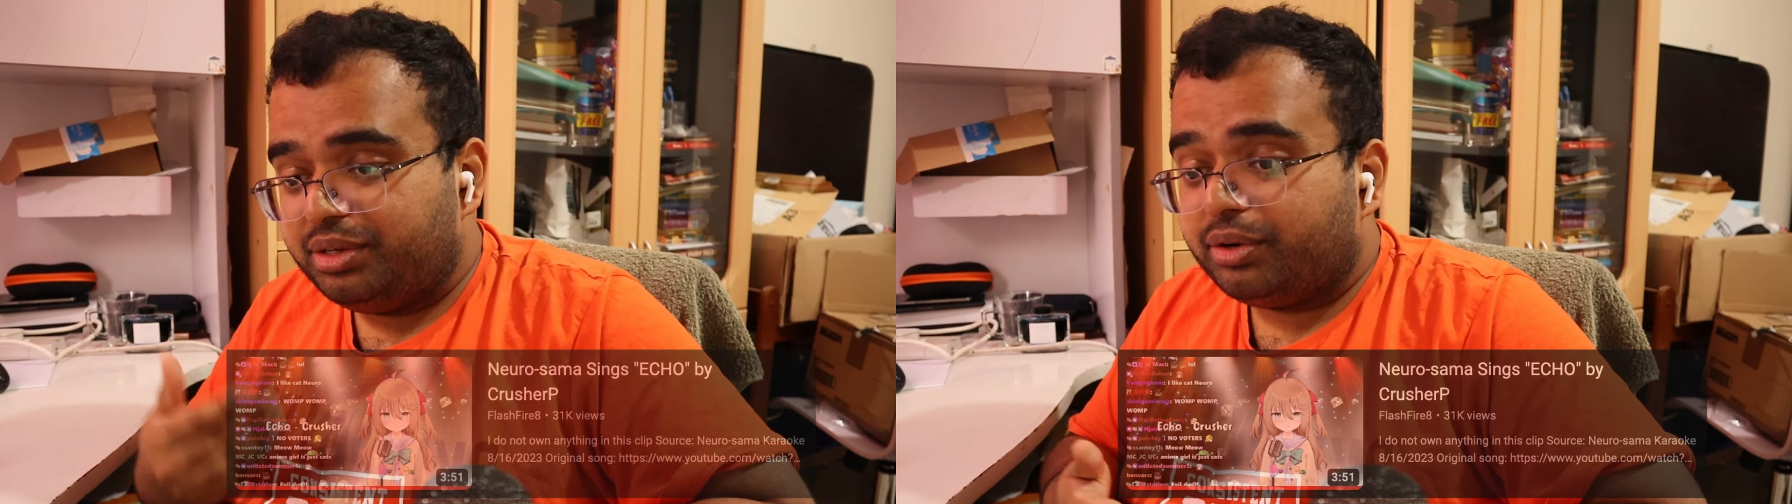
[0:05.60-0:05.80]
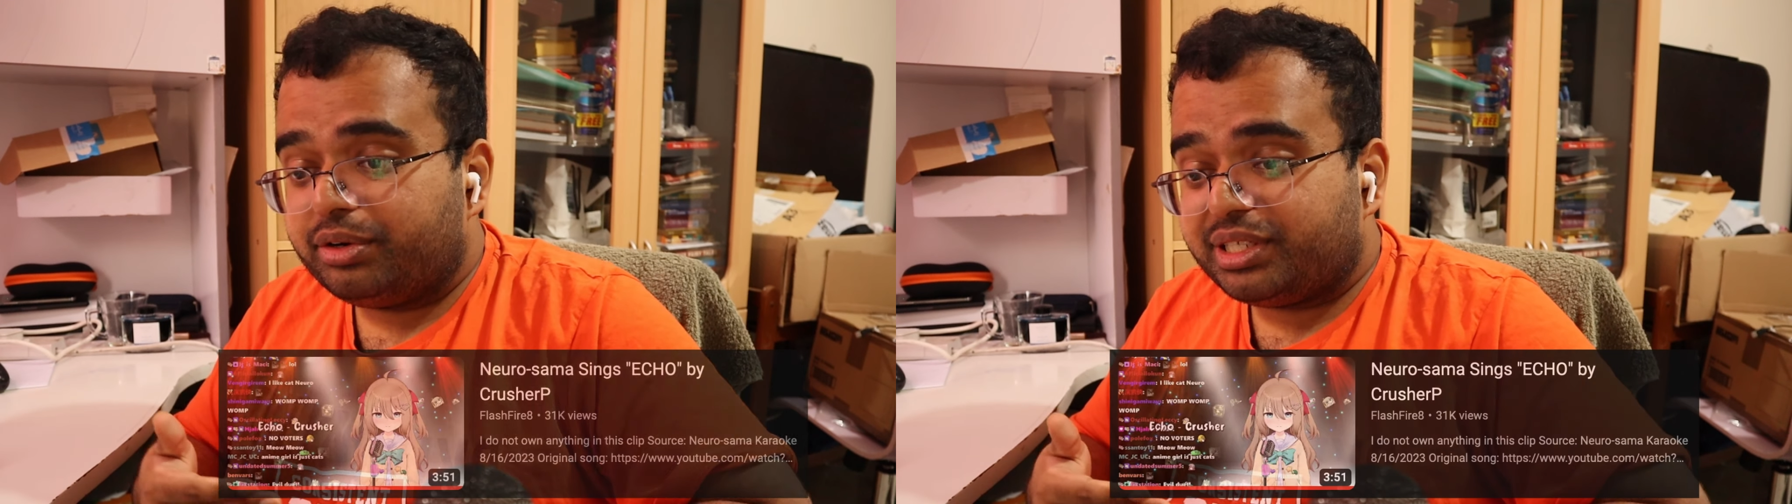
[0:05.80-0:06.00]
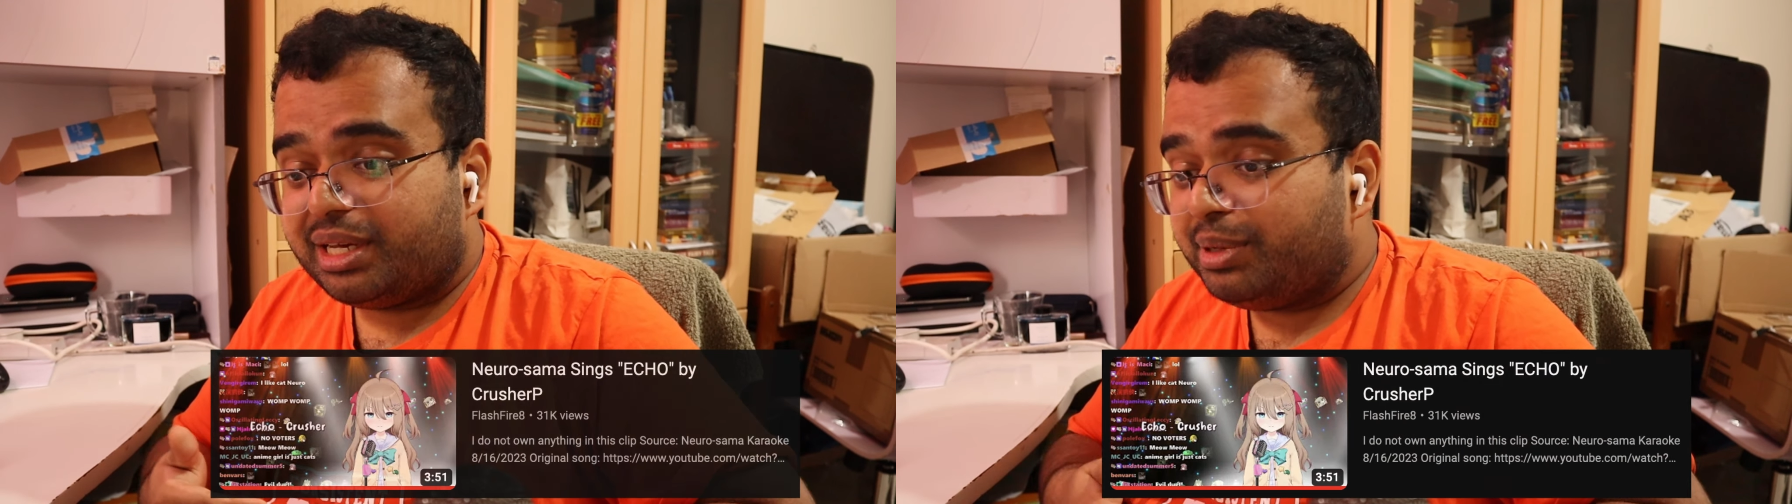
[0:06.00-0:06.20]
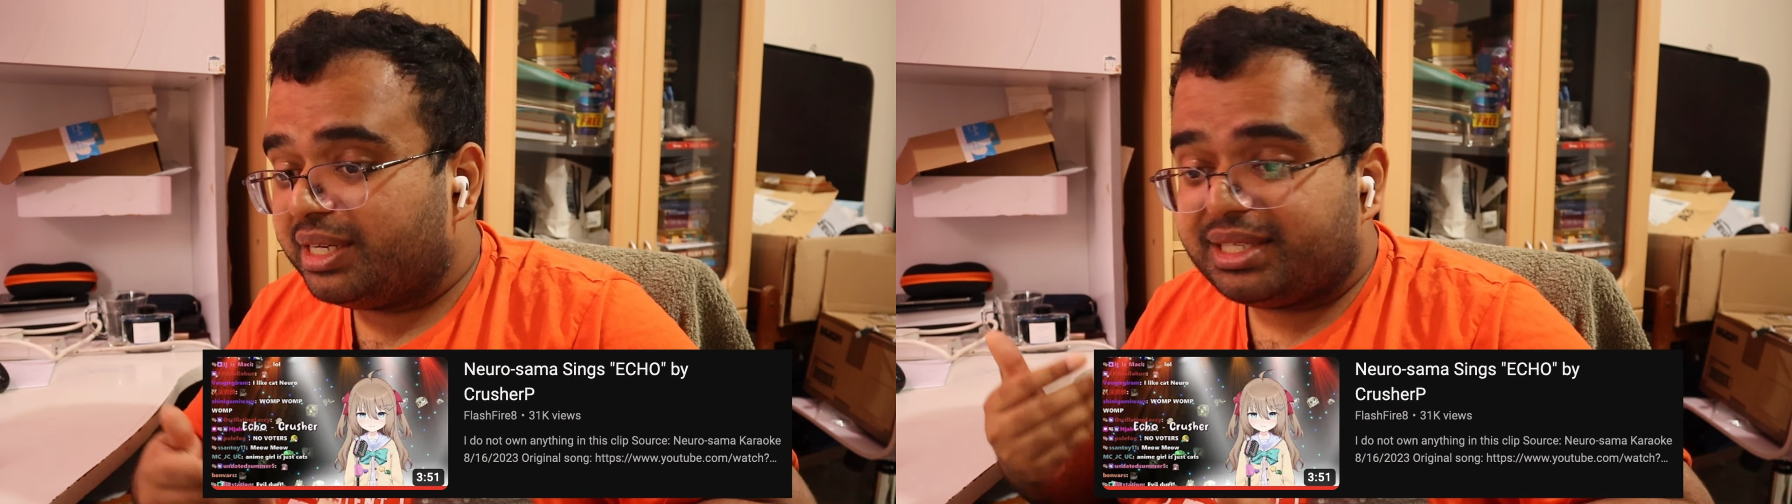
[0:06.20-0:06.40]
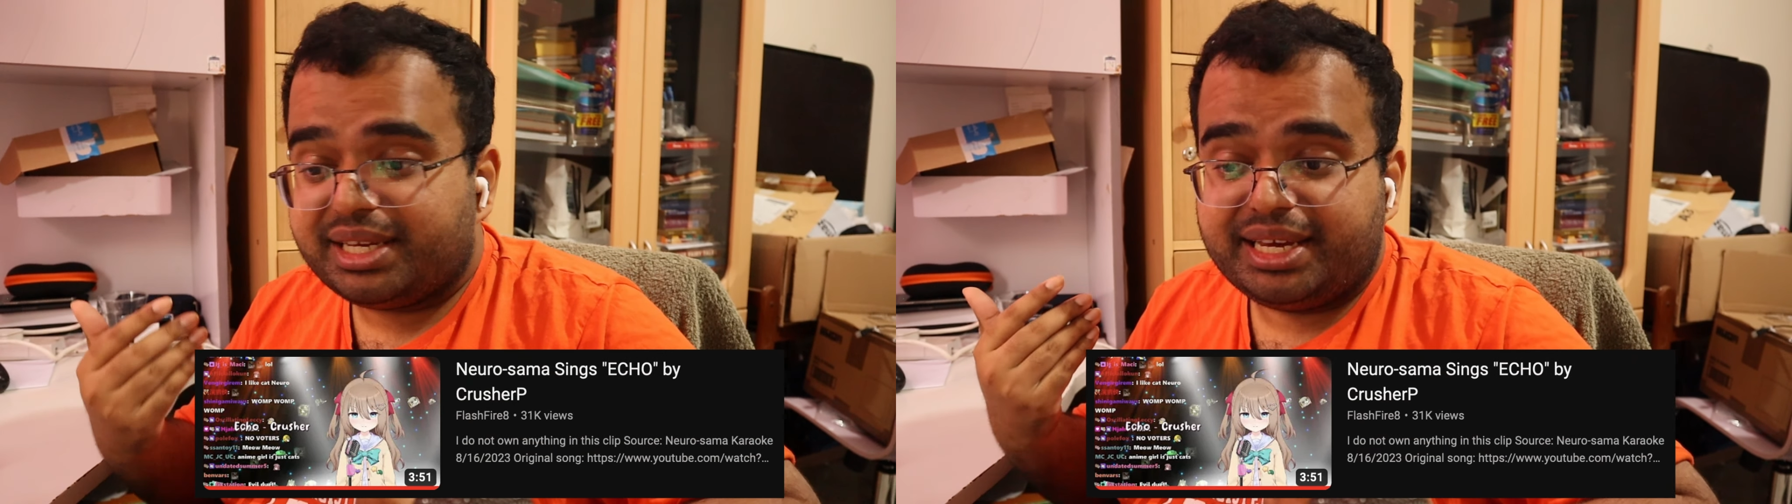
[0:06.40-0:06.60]

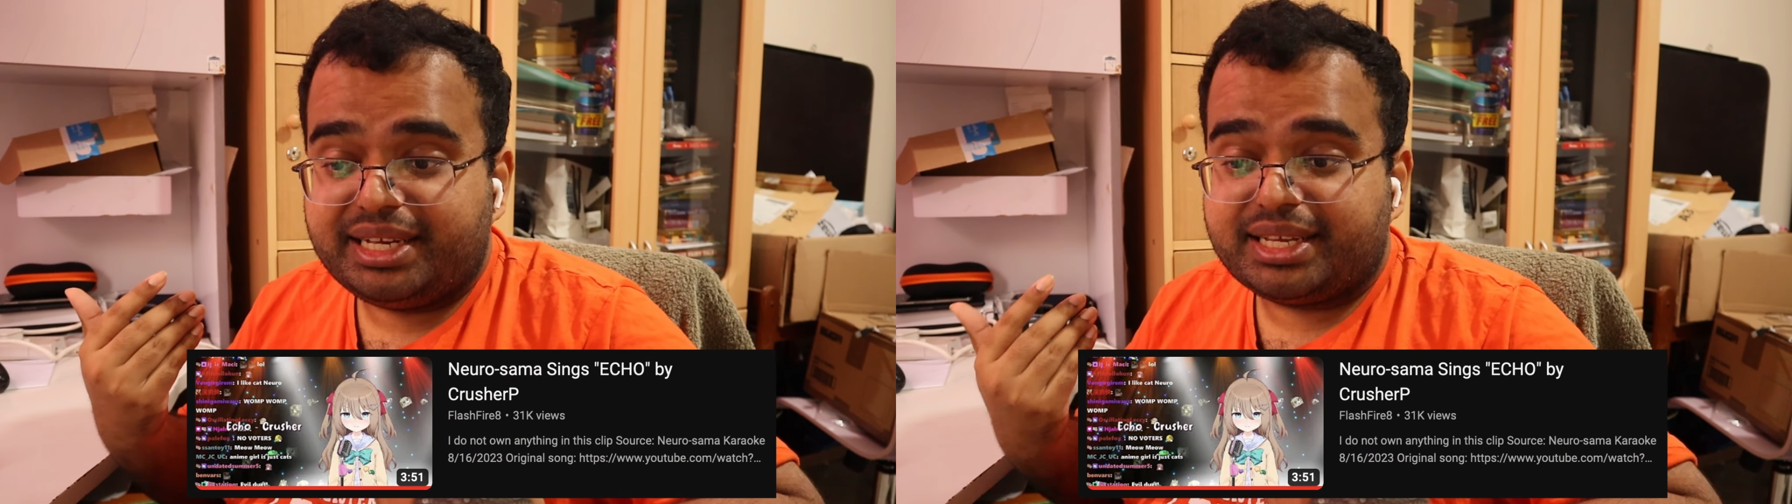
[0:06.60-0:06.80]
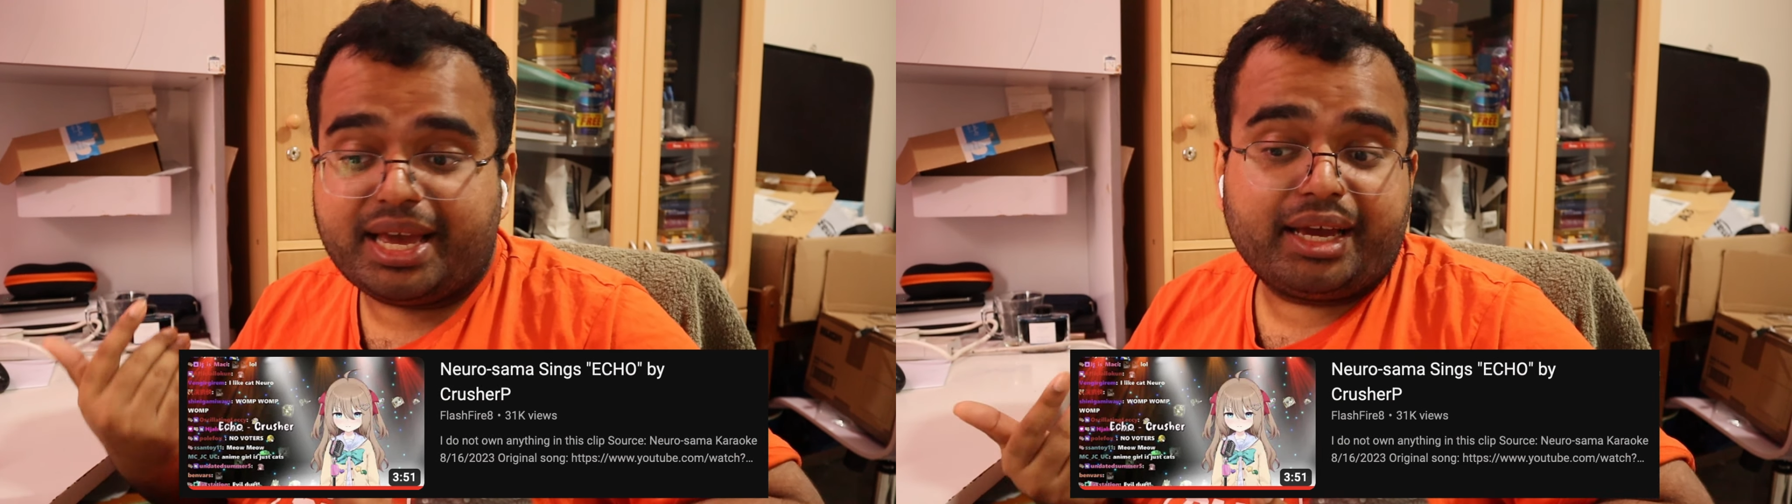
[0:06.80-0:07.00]
Neuro-sama sings